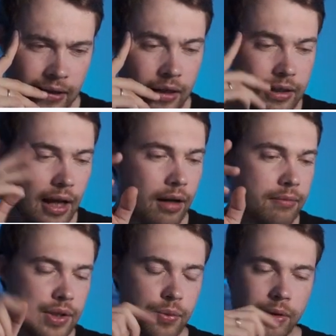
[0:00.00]
Yeah,
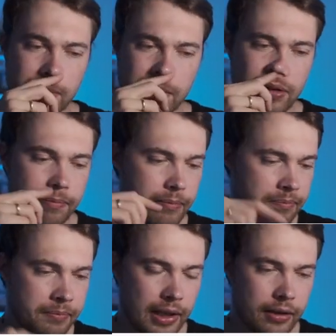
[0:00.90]
this one.
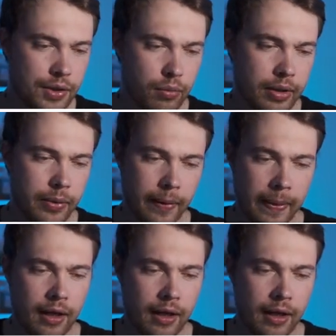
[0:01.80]
I like this one, by the way.